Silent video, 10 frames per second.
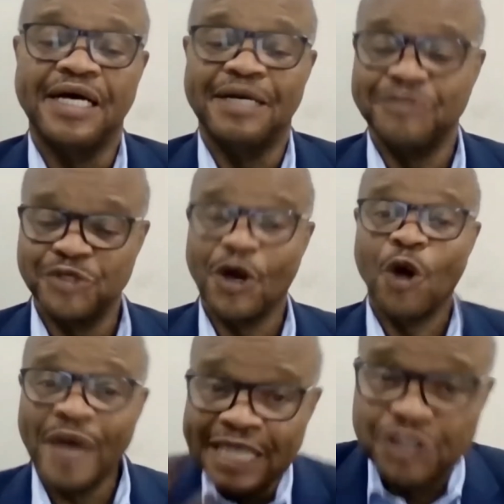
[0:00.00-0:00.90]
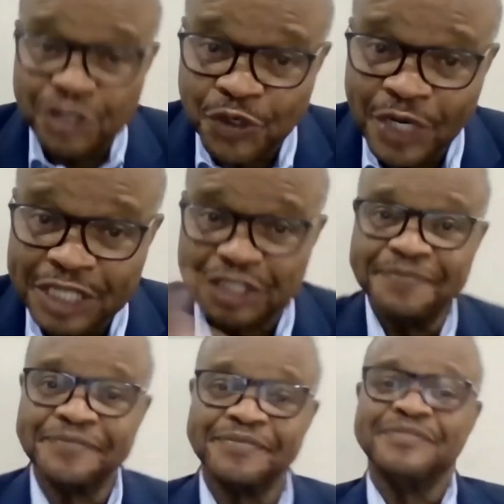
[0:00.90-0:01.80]
So I hope I answered your question.
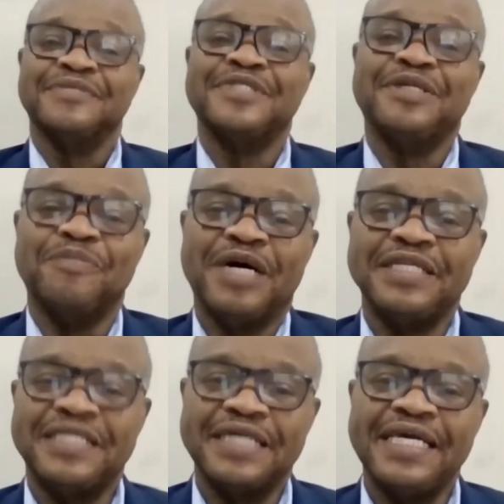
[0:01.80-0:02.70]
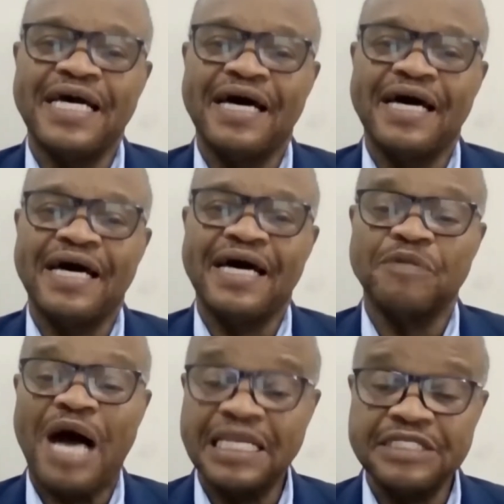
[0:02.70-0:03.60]
But yeah, I think the
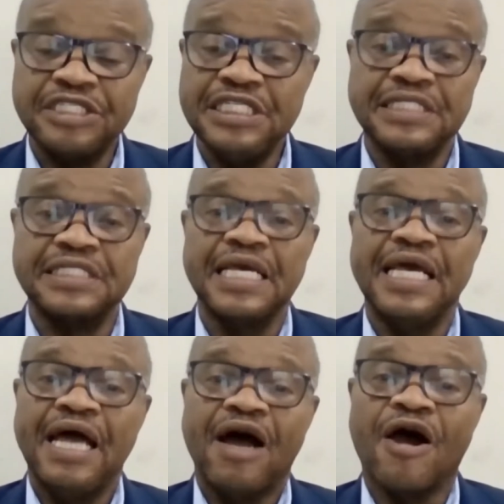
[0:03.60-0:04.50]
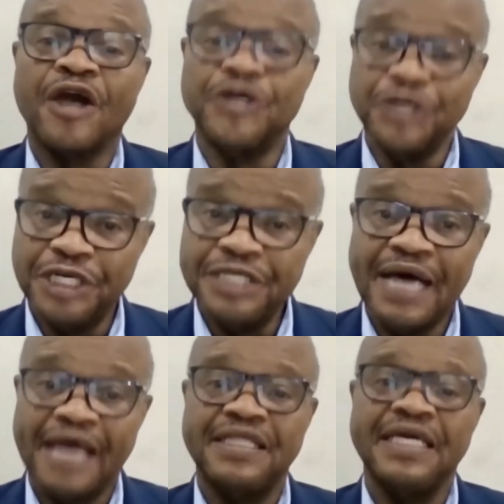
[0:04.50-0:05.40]
apologies are good.
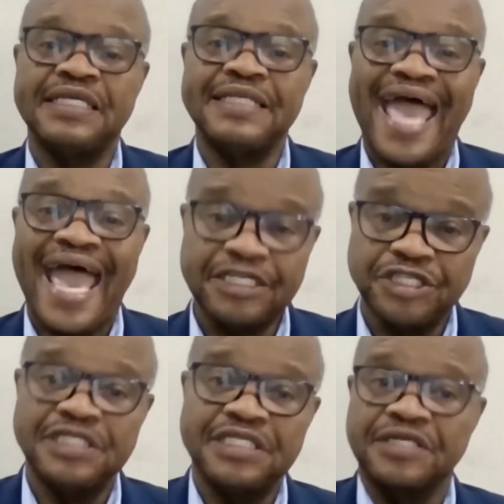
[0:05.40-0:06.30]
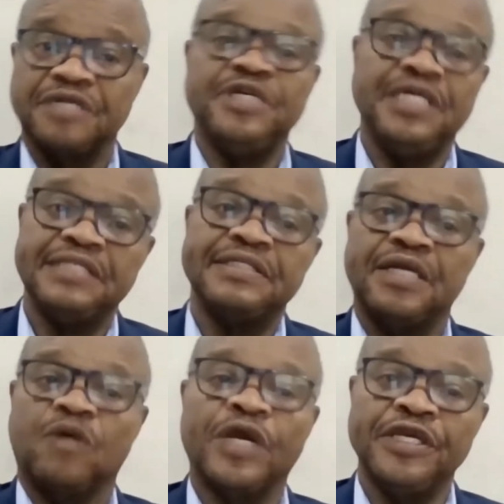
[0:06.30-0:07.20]
I think action is going to be, you
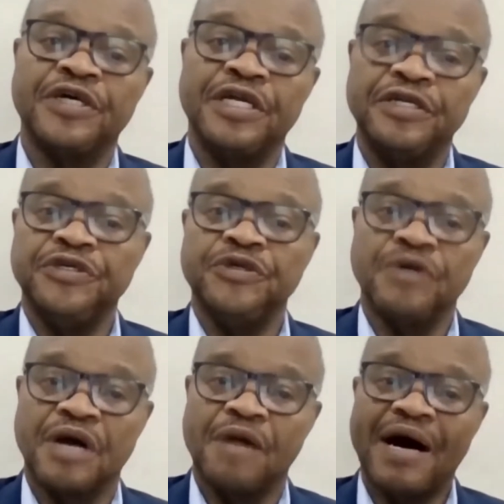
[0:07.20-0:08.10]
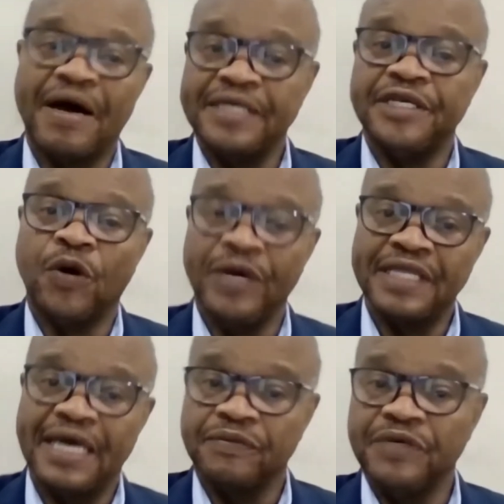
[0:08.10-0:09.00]
know, what are you going to do about it, knowing
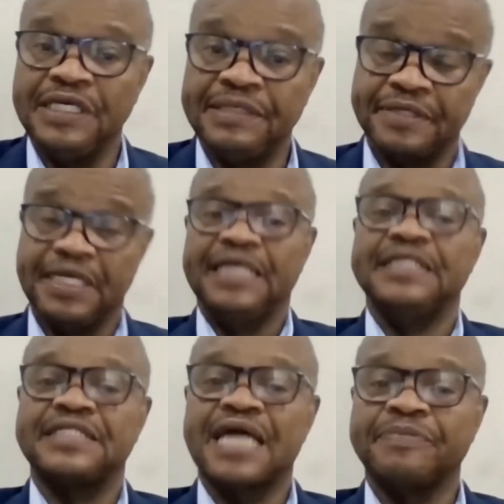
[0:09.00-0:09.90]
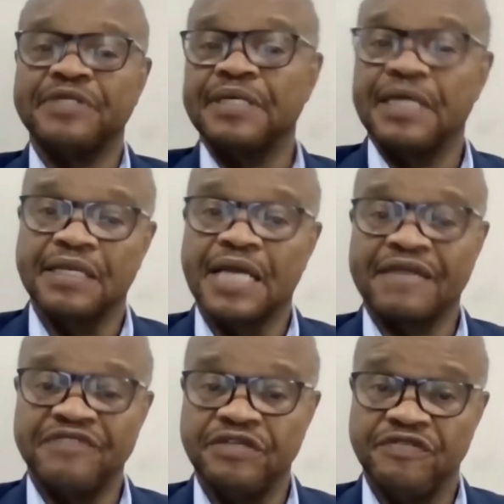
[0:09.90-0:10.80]
that we stopped a lot
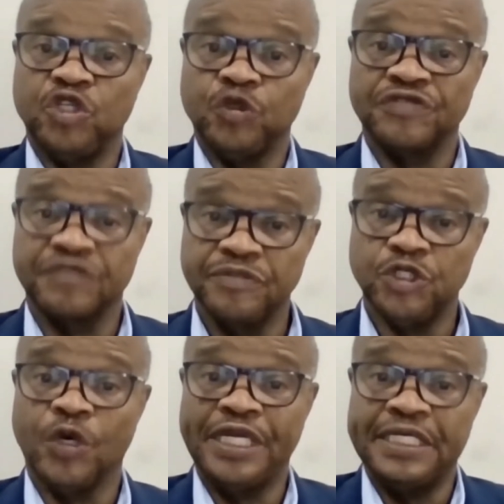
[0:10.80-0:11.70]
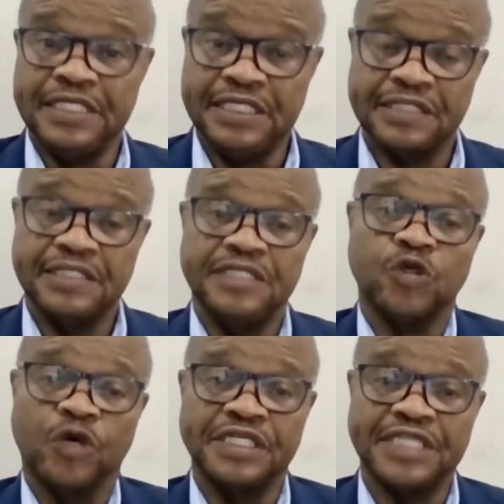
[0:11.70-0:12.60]
of individuals from joining these
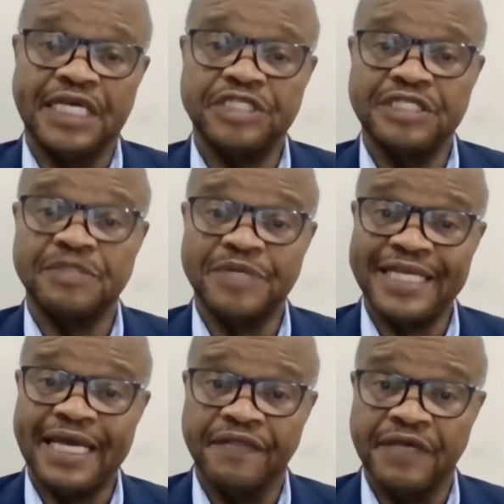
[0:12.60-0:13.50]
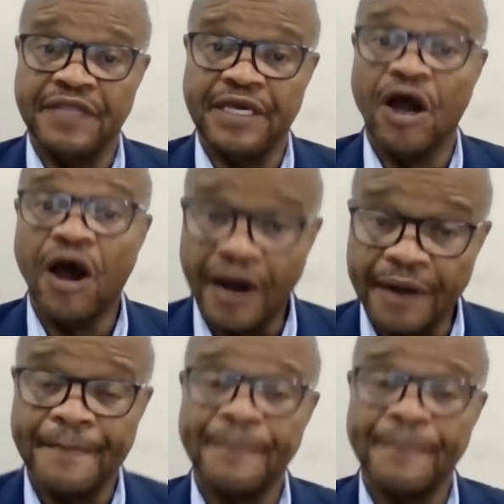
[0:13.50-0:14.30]
organizations, but now that they are,